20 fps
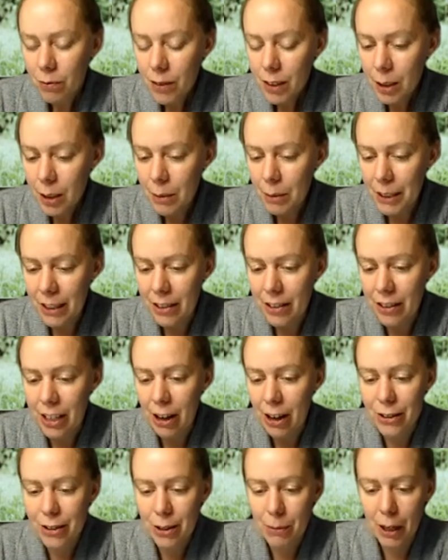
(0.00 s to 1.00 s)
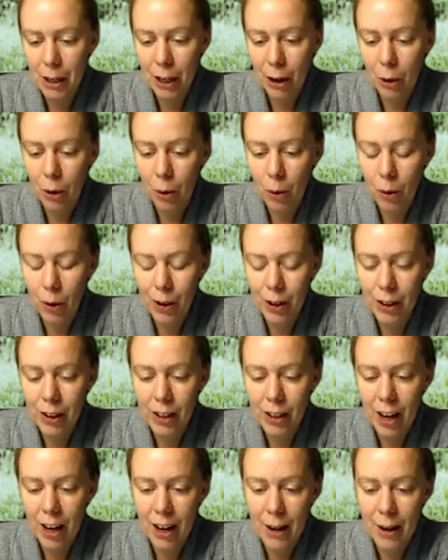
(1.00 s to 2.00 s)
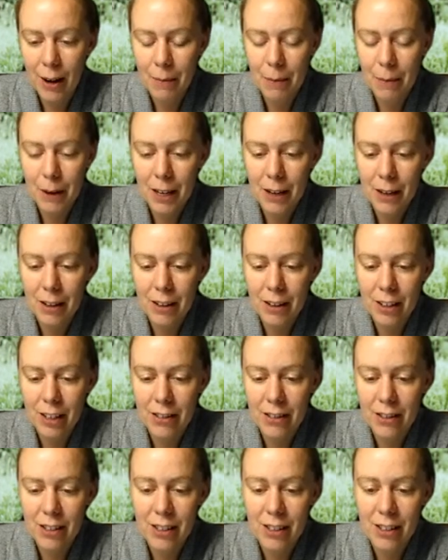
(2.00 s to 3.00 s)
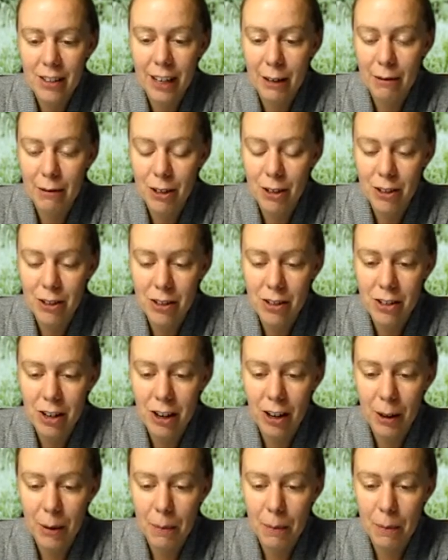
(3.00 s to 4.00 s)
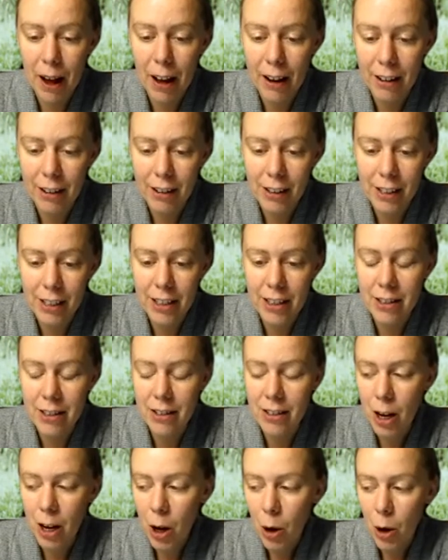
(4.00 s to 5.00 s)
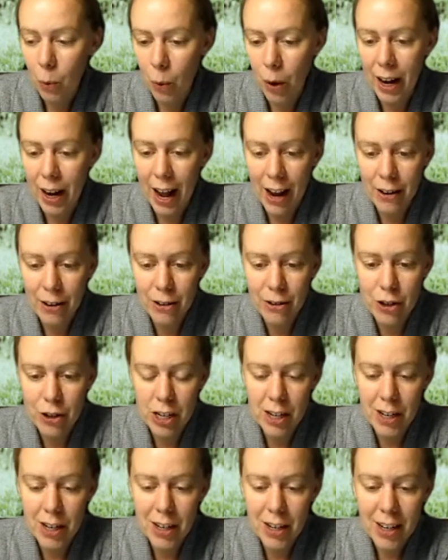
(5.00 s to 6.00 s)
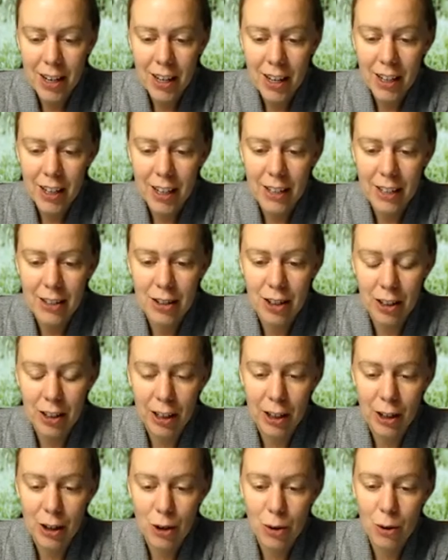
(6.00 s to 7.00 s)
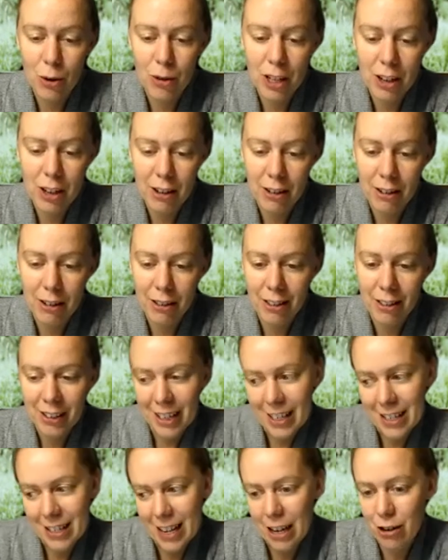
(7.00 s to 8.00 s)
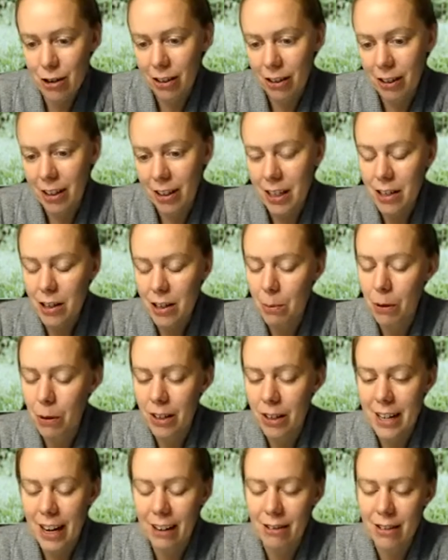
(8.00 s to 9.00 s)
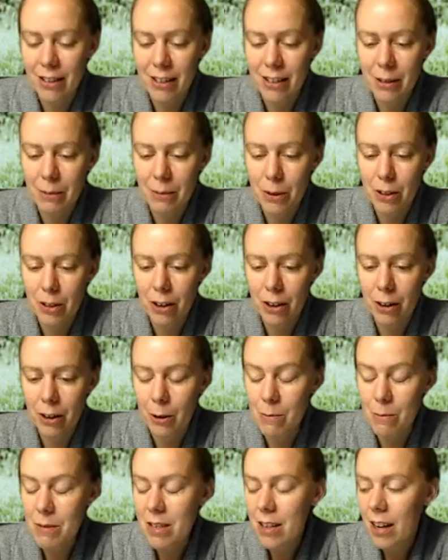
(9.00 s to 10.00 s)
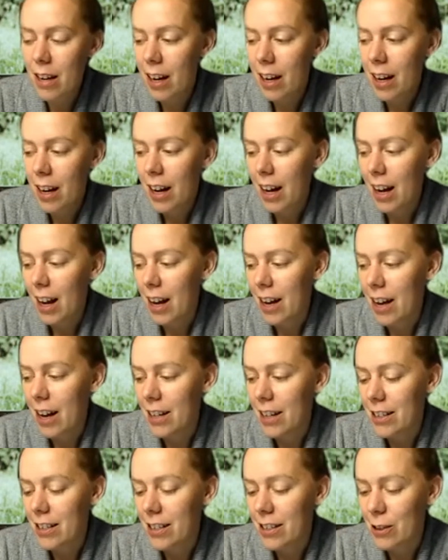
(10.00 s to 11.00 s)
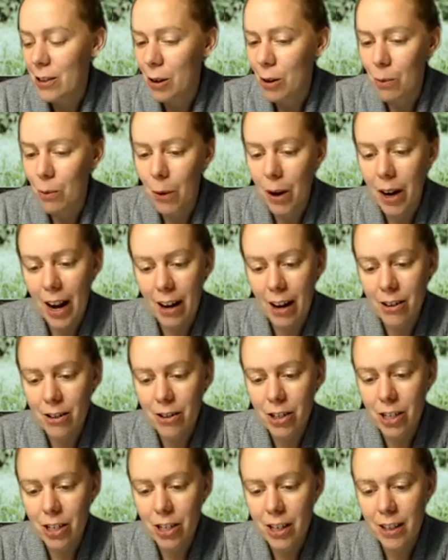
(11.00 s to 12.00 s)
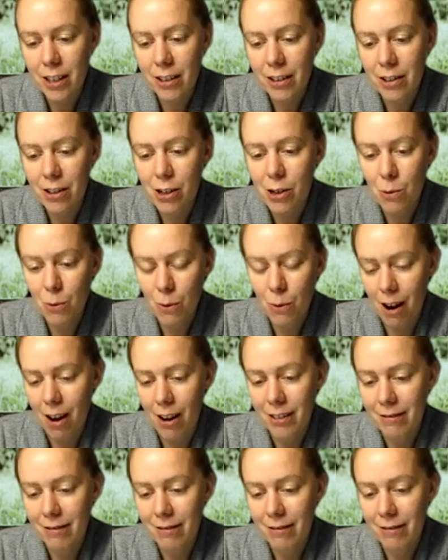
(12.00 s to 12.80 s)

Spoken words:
Because the ultimate goal in this light versus dark battle is what energy is going to control the earth, essentially, to put it down in simple terms. And so what energy do you want?